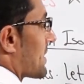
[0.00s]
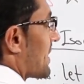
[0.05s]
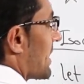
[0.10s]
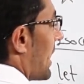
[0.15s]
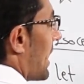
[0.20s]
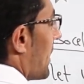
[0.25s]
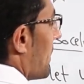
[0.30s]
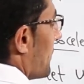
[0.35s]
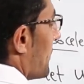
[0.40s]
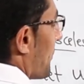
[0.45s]

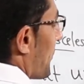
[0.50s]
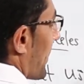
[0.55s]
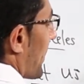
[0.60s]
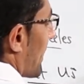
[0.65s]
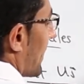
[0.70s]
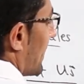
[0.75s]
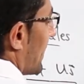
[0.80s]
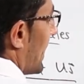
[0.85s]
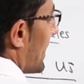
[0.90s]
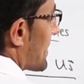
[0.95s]
now
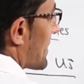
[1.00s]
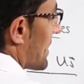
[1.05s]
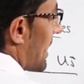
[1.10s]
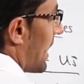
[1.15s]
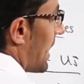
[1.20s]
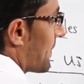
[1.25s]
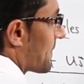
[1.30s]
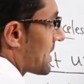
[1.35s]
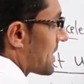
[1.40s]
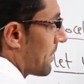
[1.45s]
let's
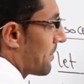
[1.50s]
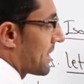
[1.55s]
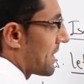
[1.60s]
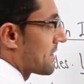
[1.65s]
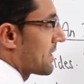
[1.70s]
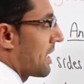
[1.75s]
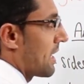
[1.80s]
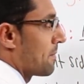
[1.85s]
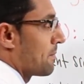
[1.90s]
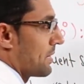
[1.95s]
have some
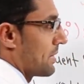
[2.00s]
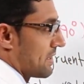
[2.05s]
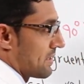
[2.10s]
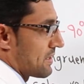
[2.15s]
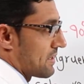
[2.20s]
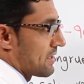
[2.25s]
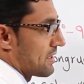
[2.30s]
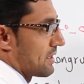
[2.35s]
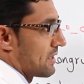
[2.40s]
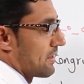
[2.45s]

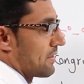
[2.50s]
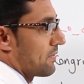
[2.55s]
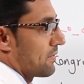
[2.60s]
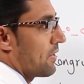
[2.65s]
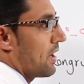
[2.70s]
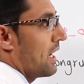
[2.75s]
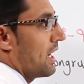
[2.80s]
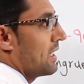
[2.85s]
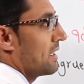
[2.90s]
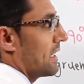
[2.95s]
examples.
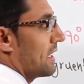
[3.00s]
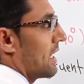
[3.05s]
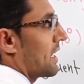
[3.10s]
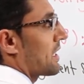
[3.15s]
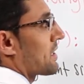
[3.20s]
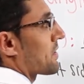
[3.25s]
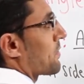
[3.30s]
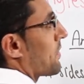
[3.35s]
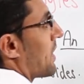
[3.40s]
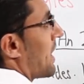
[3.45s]
Find
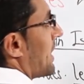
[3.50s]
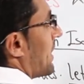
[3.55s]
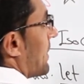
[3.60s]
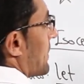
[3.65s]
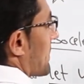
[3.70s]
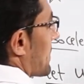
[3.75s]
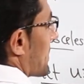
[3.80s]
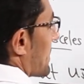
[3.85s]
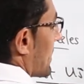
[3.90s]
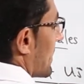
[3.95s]
x
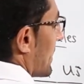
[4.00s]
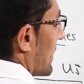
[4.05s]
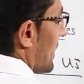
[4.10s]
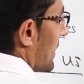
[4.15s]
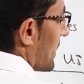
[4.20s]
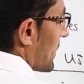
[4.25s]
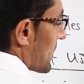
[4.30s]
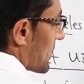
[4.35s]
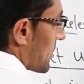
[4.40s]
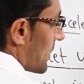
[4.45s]
values.
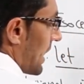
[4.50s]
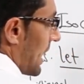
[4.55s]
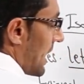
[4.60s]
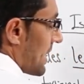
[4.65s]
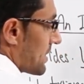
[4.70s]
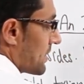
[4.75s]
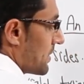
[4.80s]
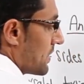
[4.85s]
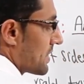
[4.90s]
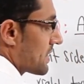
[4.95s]
So
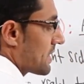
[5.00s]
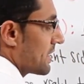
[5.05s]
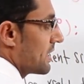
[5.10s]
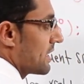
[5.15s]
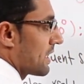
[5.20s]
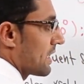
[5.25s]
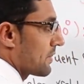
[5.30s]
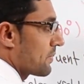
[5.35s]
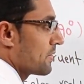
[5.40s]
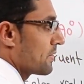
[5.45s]
as you see
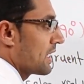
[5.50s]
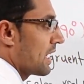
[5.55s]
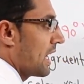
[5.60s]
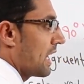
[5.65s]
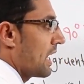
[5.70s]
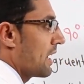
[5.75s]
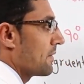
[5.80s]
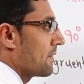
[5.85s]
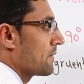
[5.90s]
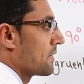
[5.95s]
that we
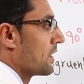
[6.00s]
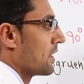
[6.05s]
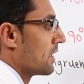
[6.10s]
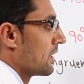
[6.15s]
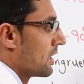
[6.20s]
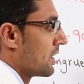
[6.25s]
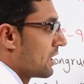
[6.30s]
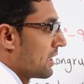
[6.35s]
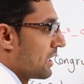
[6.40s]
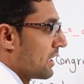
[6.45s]
have
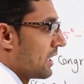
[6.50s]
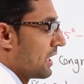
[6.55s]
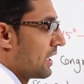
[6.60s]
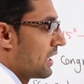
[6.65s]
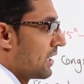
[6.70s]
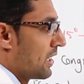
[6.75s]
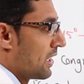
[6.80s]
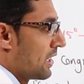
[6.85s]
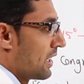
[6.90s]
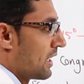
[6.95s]

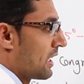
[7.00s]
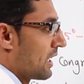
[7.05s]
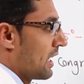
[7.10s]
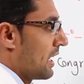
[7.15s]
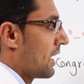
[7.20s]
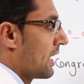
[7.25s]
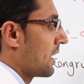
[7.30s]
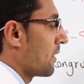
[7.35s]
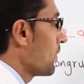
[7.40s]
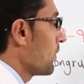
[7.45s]

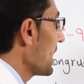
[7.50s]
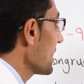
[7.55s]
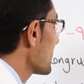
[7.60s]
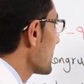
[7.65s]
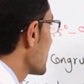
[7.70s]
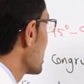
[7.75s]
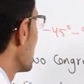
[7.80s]
what?